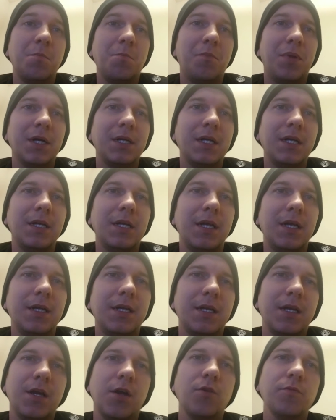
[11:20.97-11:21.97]
but
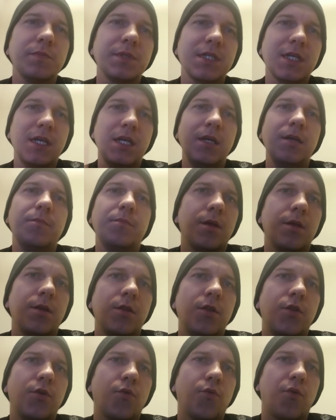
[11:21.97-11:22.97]
it helps keep
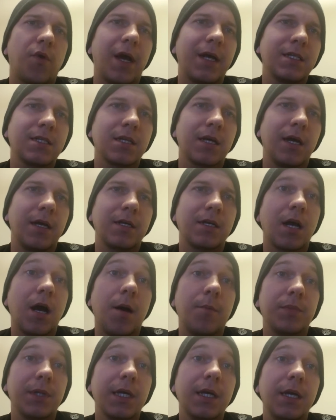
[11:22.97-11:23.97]
the right side
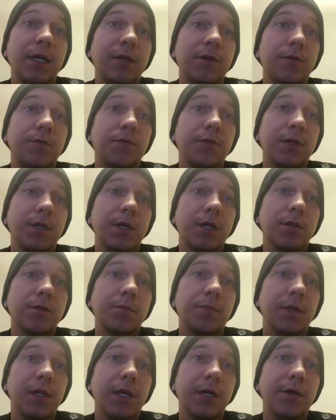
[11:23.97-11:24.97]
complicated for the other
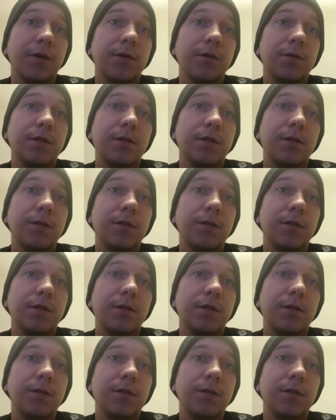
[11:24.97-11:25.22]
player.